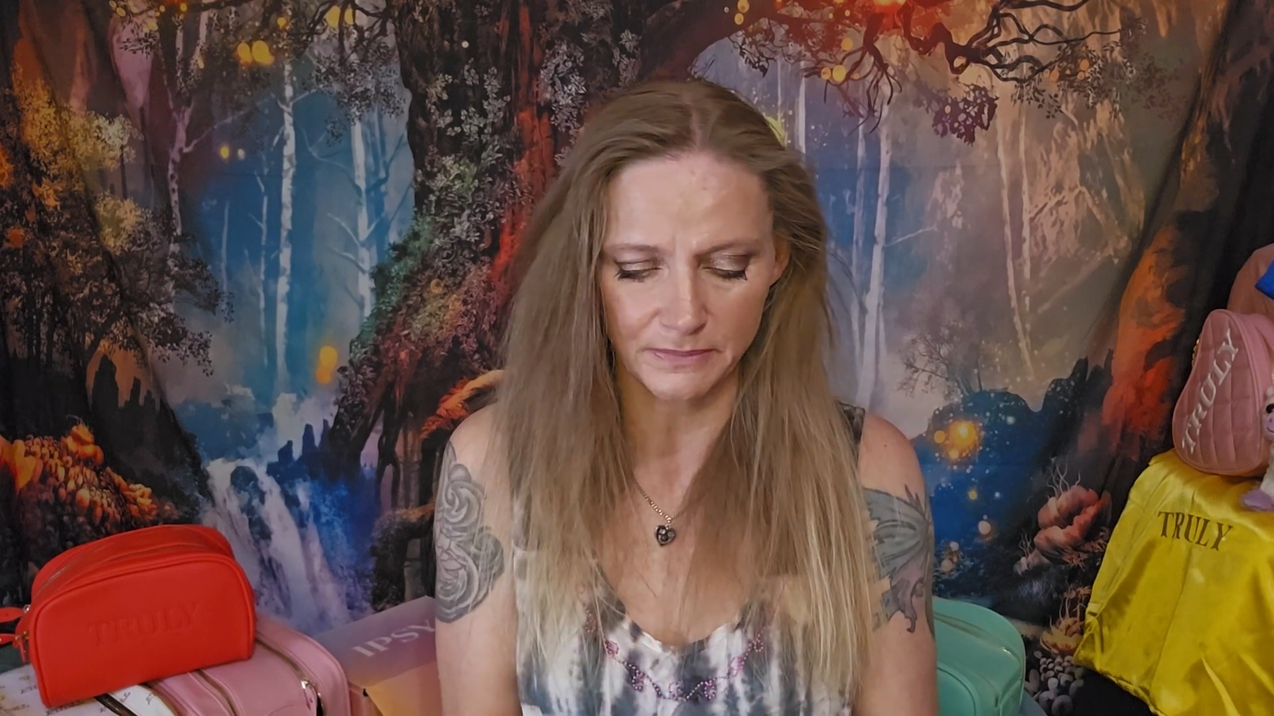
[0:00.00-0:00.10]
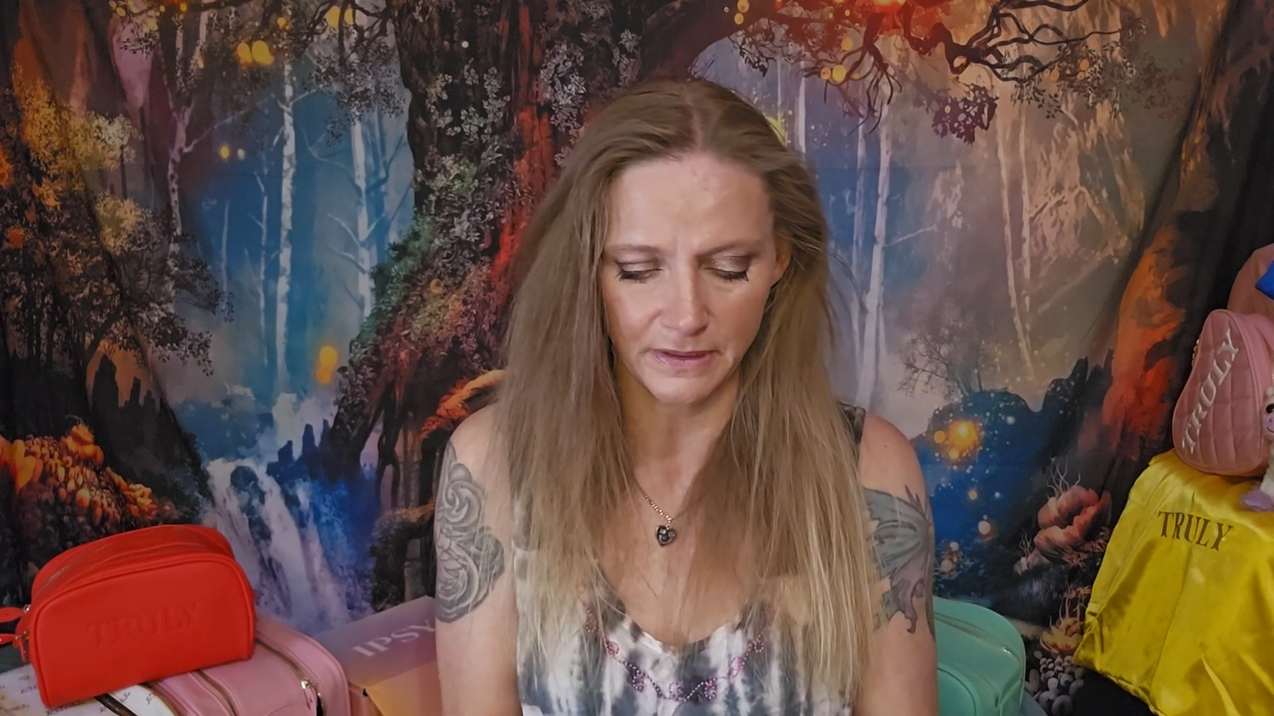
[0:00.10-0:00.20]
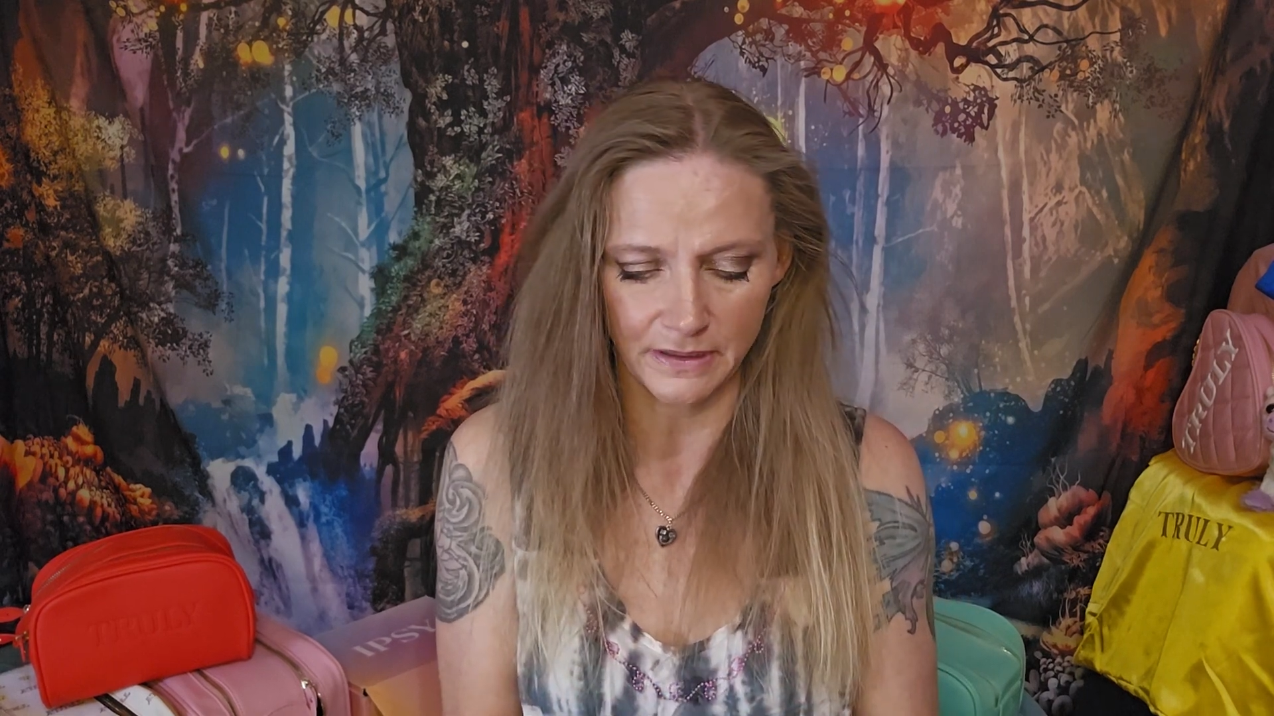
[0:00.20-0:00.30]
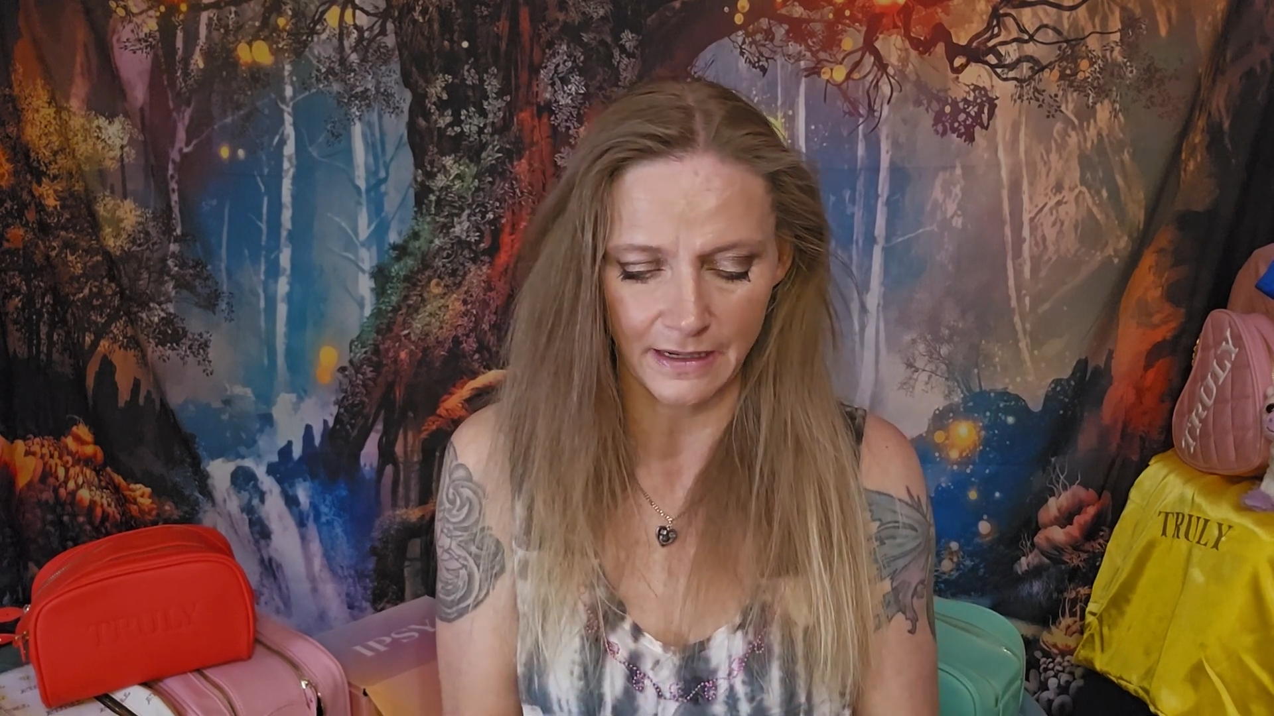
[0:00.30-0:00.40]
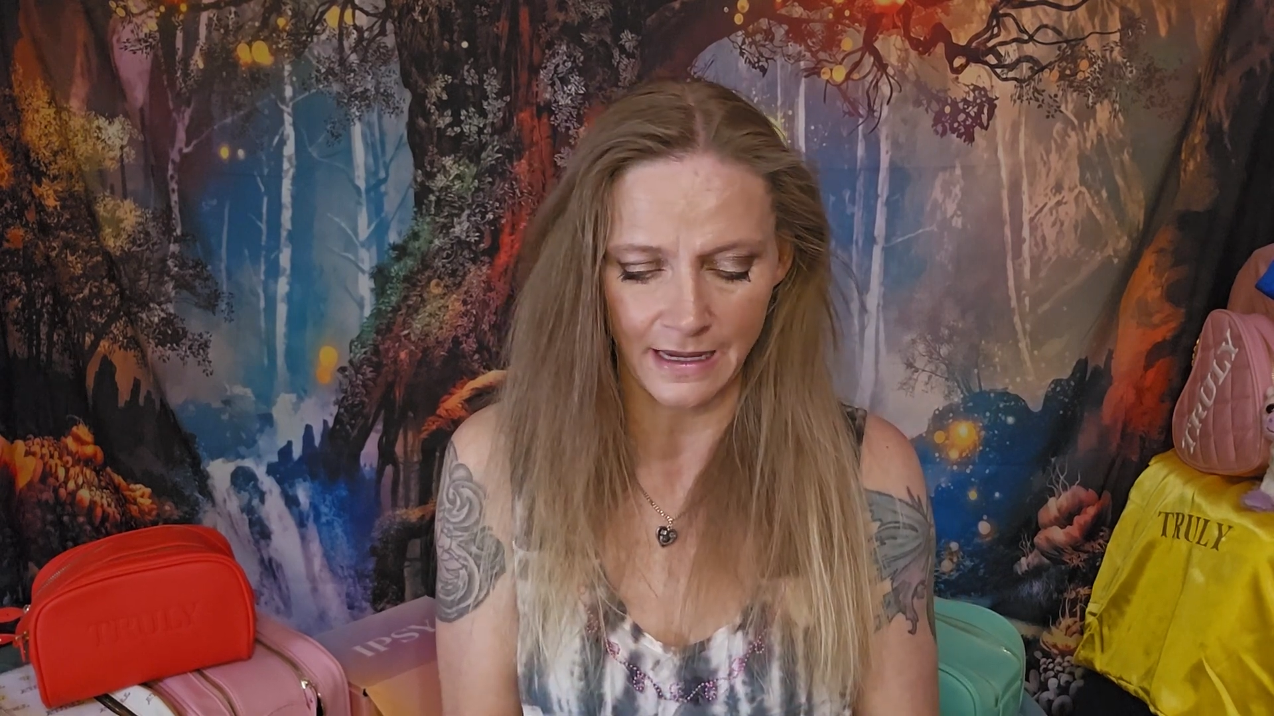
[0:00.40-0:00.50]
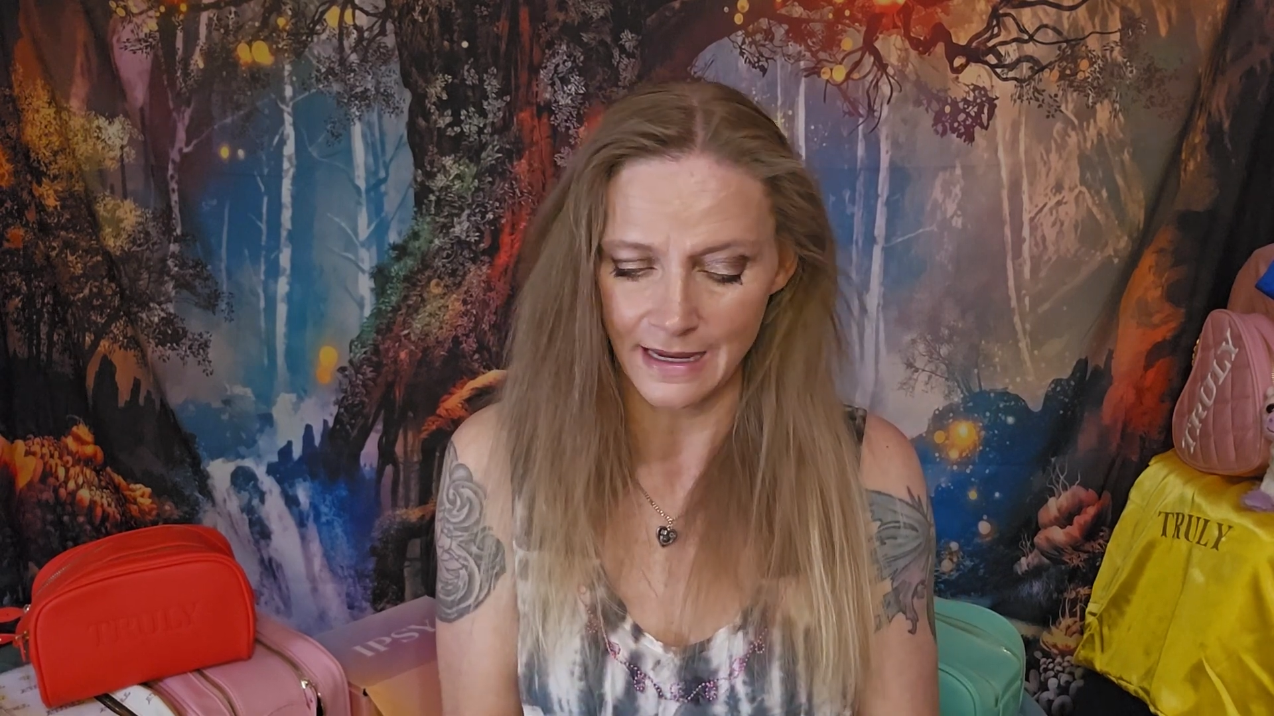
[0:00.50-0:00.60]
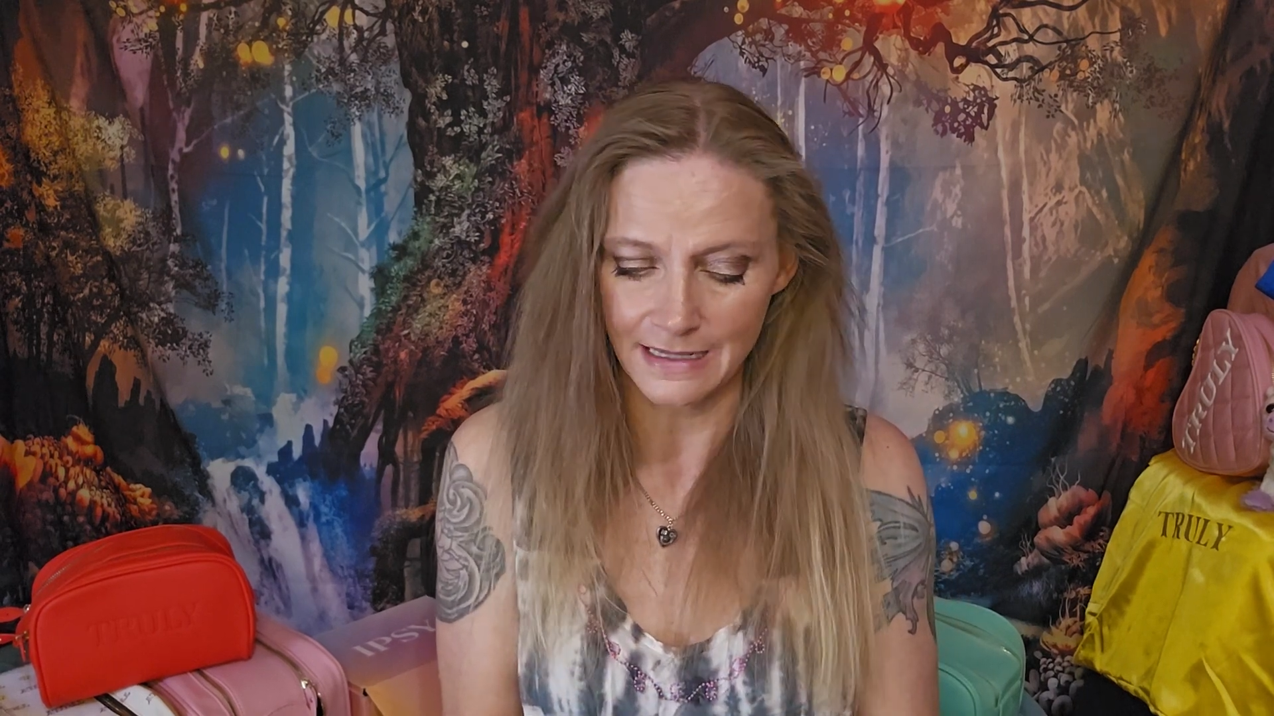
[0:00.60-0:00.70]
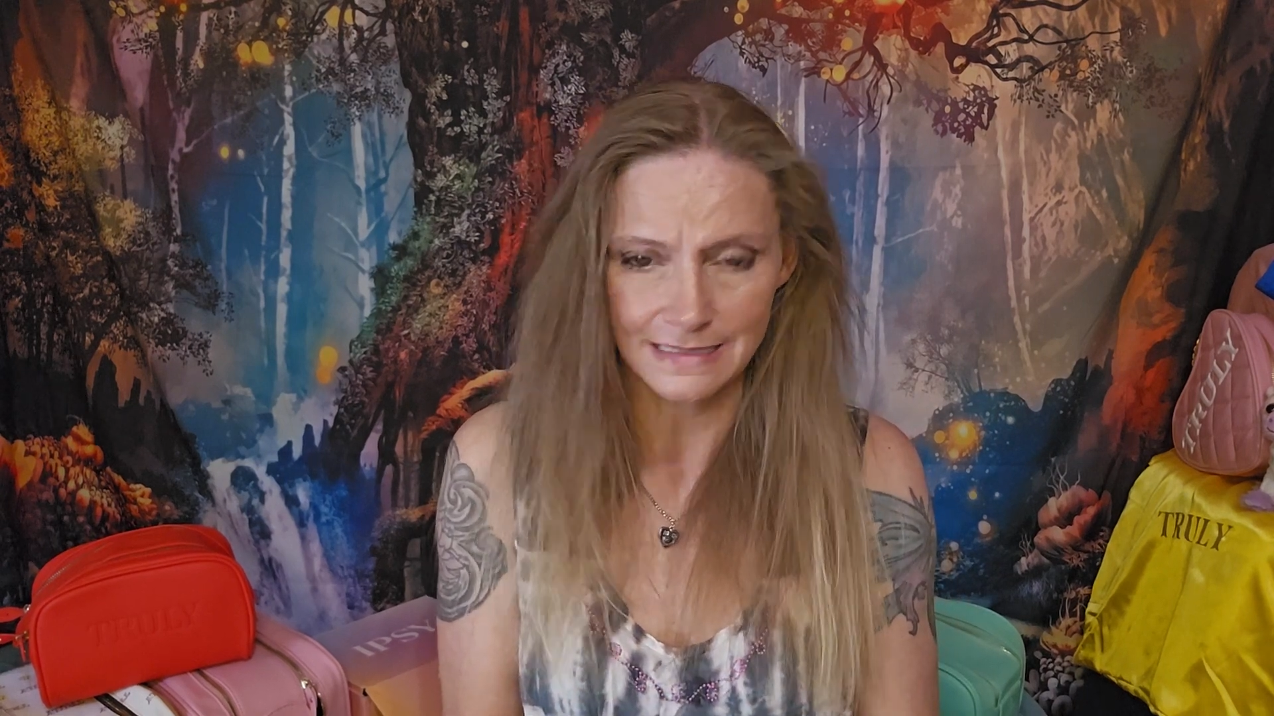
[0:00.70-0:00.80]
but I